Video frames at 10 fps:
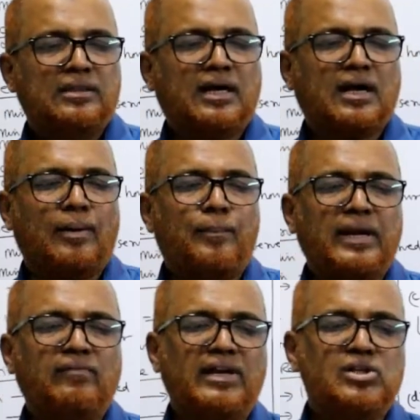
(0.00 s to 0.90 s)
The
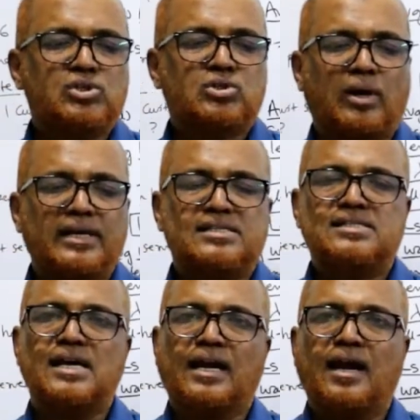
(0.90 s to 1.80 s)
company will install a
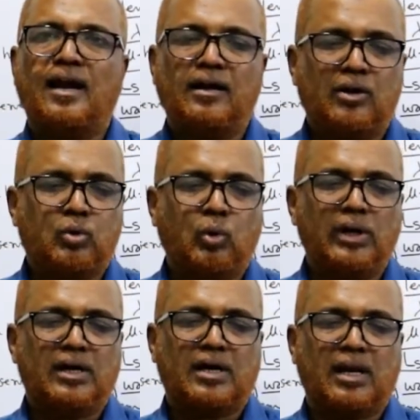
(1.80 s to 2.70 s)
second
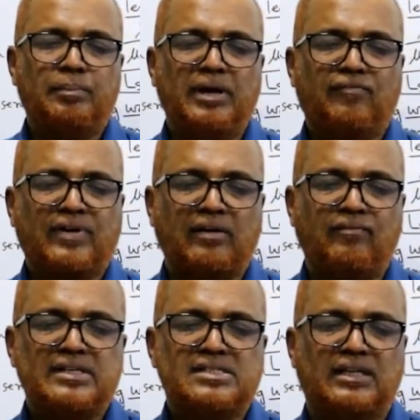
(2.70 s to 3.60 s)
tool crib if
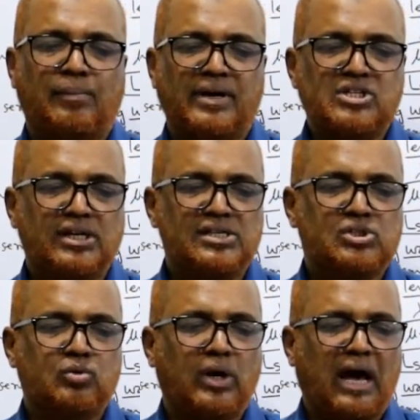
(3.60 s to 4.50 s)
convinced that the
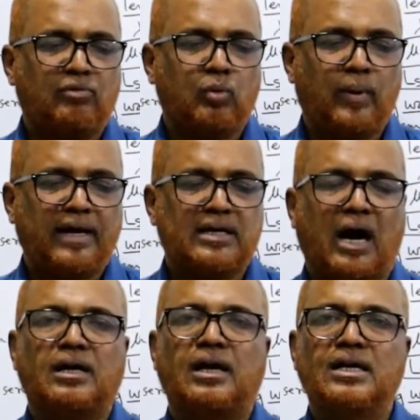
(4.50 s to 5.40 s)
machinist would have to wait
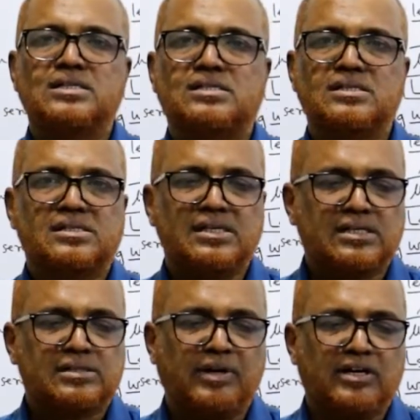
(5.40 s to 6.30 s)
at least
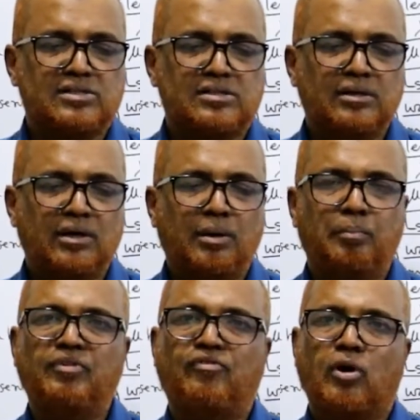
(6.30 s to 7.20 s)
6 minutes
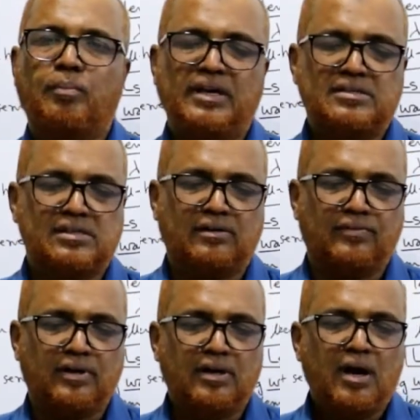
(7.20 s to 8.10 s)
before being
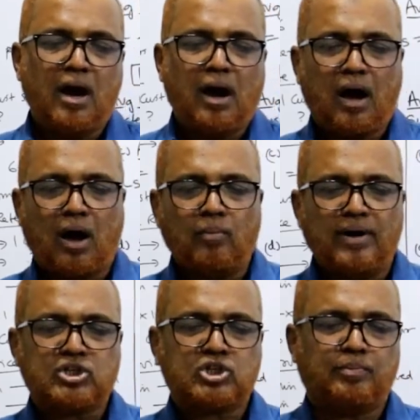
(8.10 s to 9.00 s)
served. How
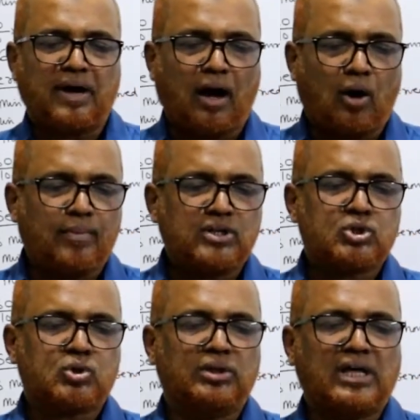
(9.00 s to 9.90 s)
much? By how much
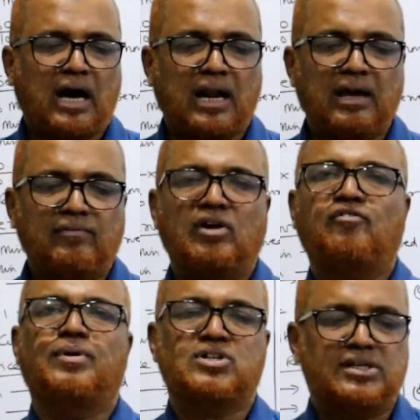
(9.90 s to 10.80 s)
should the arrival
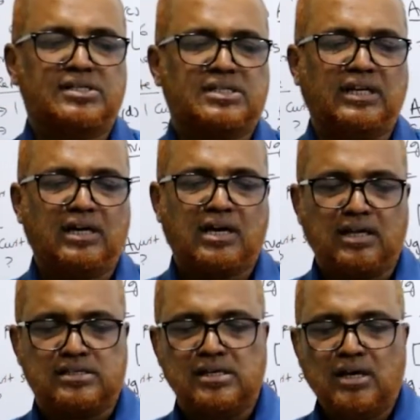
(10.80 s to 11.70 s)
of machinist
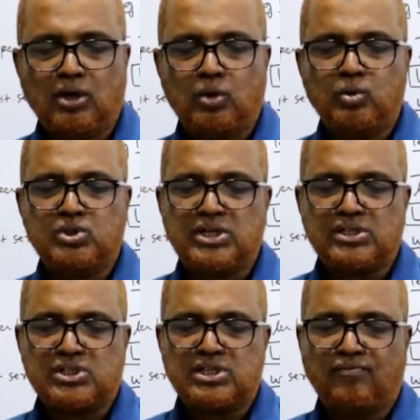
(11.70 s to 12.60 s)
increase to
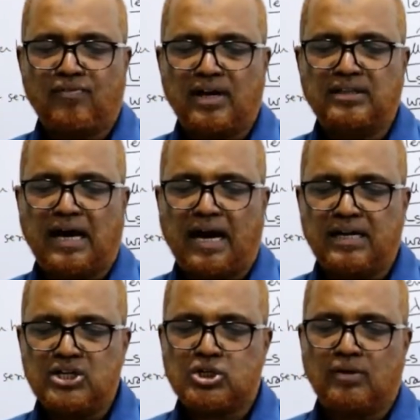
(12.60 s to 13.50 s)
justify the
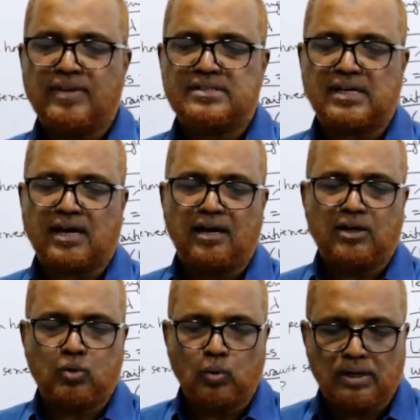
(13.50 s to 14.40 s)
addition of the
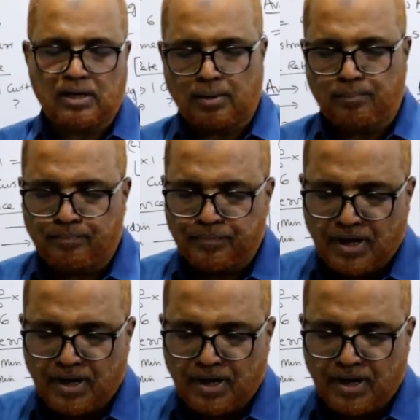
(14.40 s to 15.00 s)
second tool crib?